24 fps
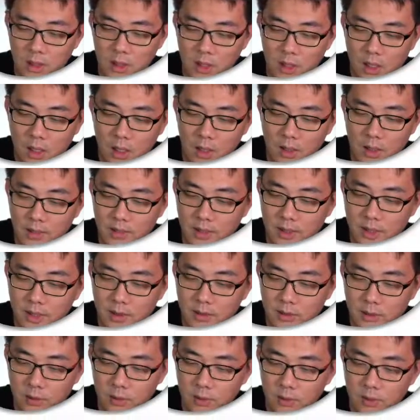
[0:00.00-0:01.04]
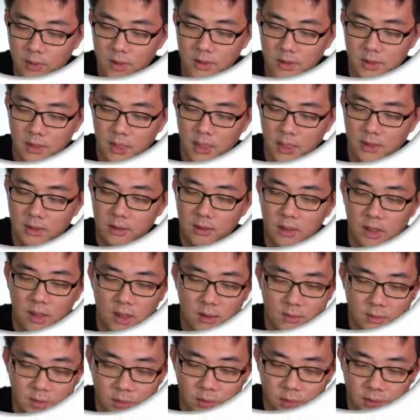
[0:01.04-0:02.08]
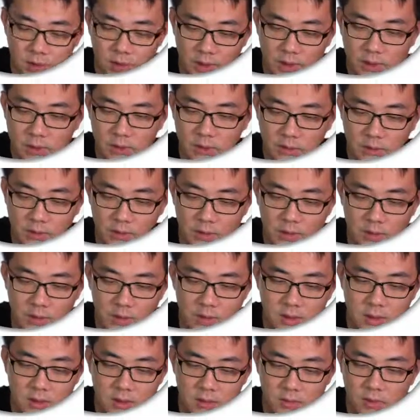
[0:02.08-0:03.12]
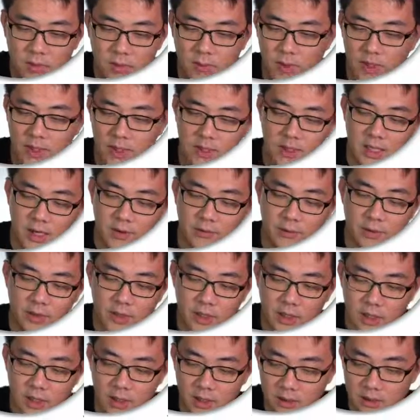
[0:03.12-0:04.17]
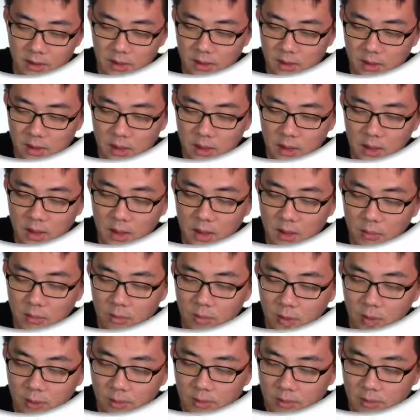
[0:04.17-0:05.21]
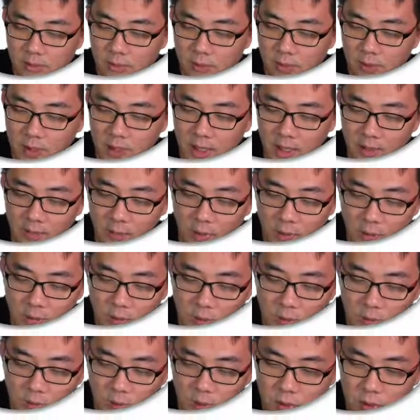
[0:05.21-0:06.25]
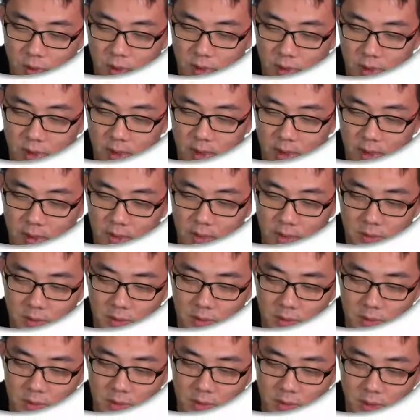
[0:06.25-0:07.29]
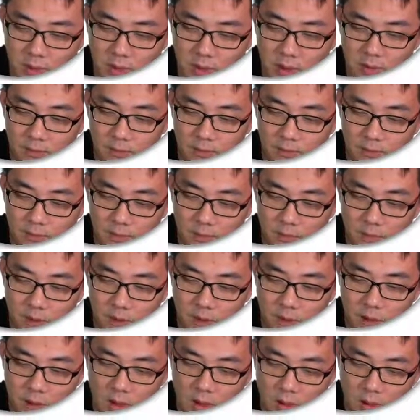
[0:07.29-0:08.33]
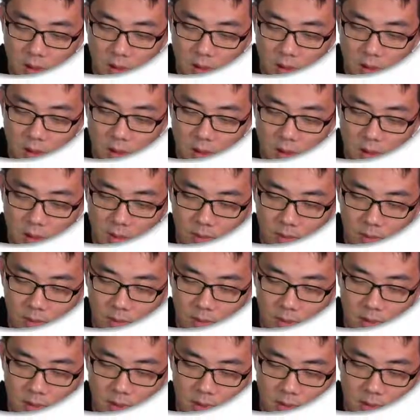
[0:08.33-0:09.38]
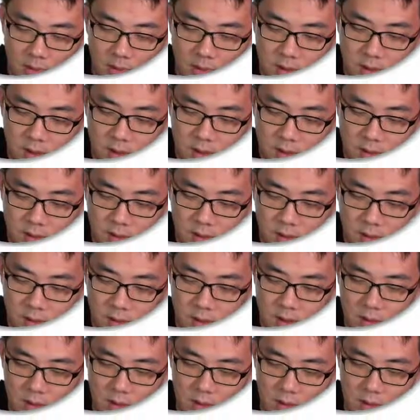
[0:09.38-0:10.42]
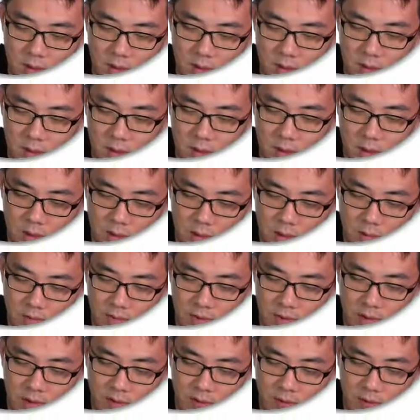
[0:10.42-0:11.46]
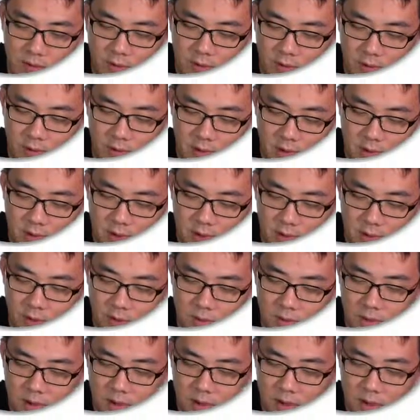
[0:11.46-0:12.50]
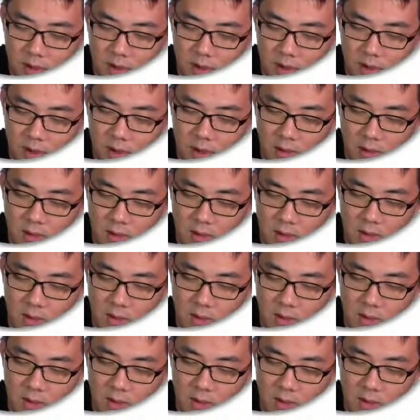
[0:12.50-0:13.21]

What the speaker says: There you go. Once done, I'm going to just replace everything in. But before that, I'm not too sure whether I could just I'm going to just factorize e two t out.